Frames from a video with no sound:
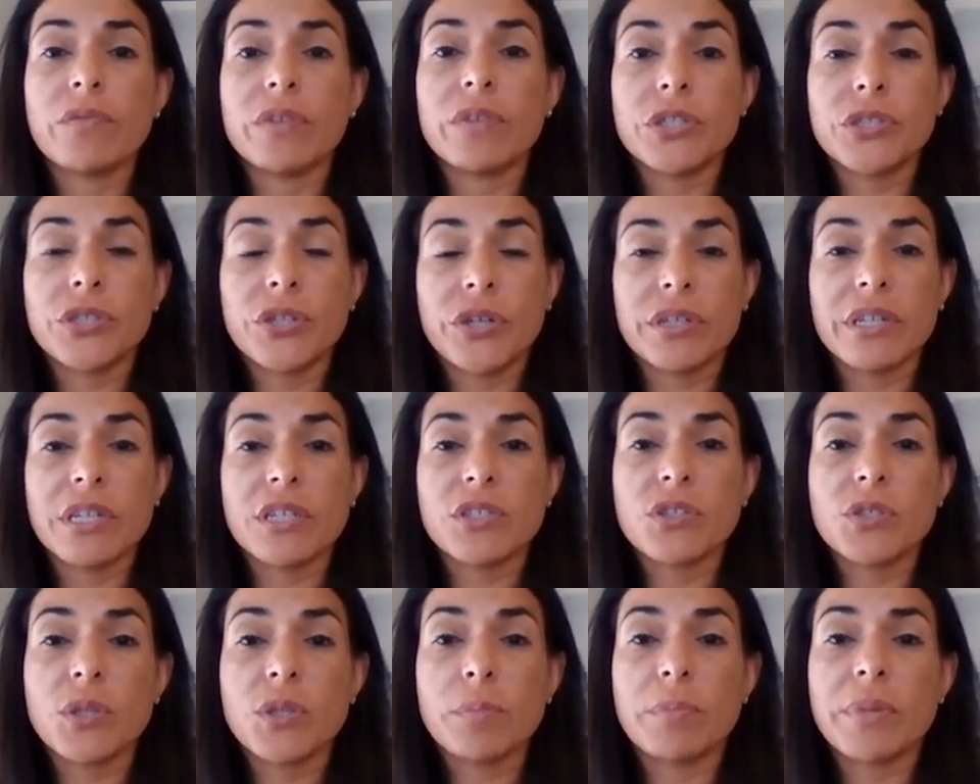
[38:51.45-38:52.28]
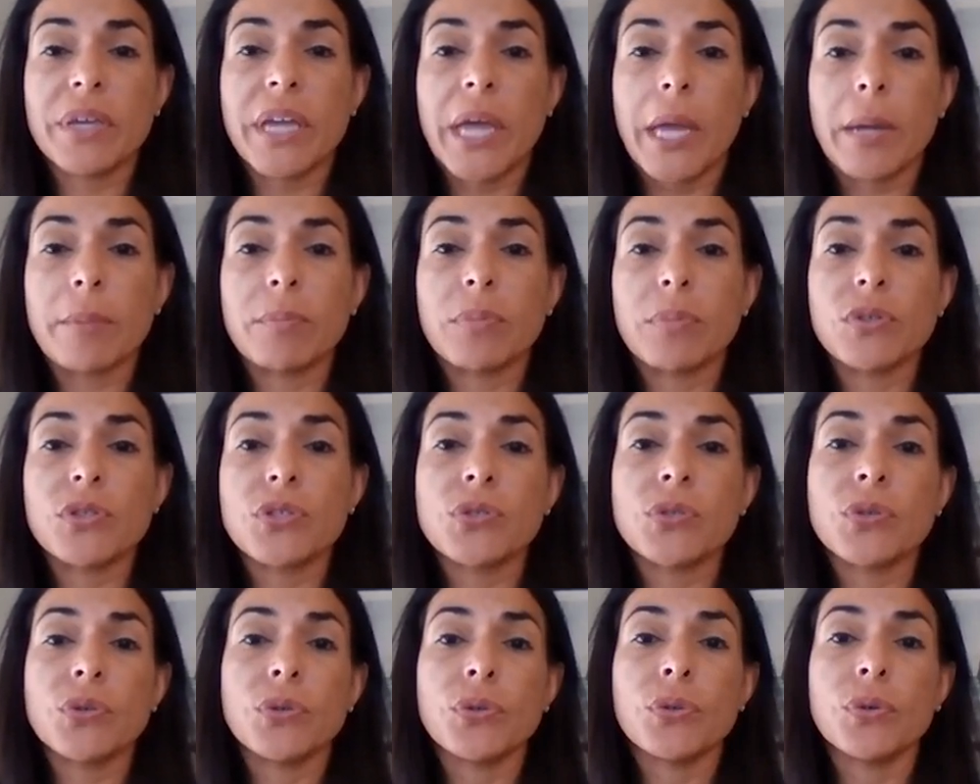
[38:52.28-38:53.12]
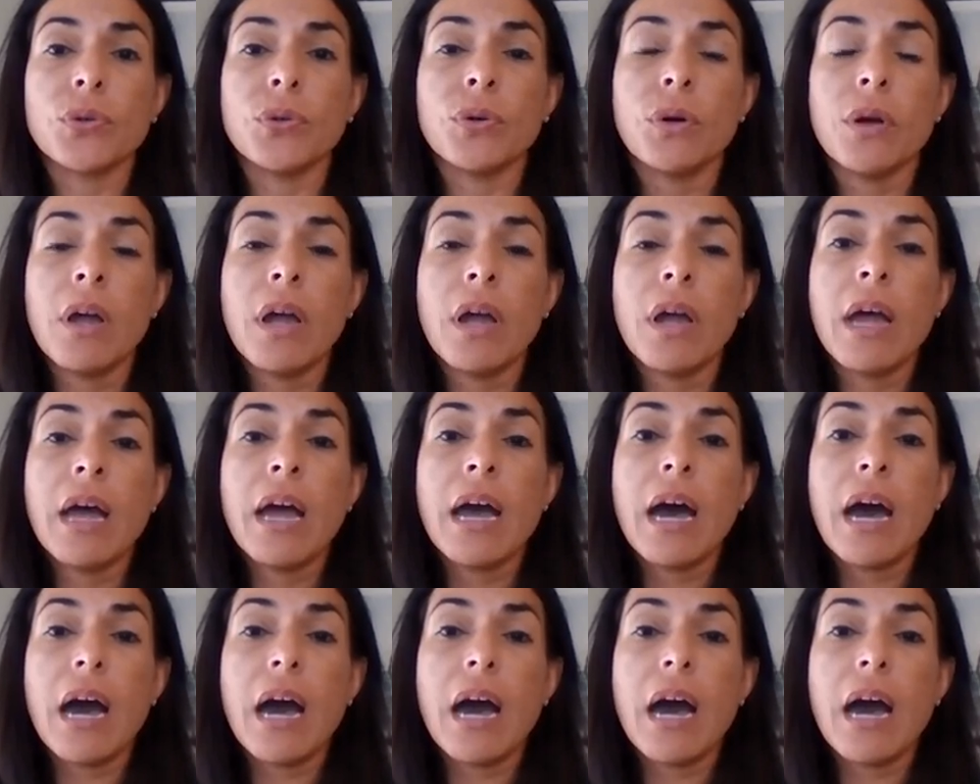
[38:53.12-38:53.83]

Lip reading: processed my power of attorneys to be able to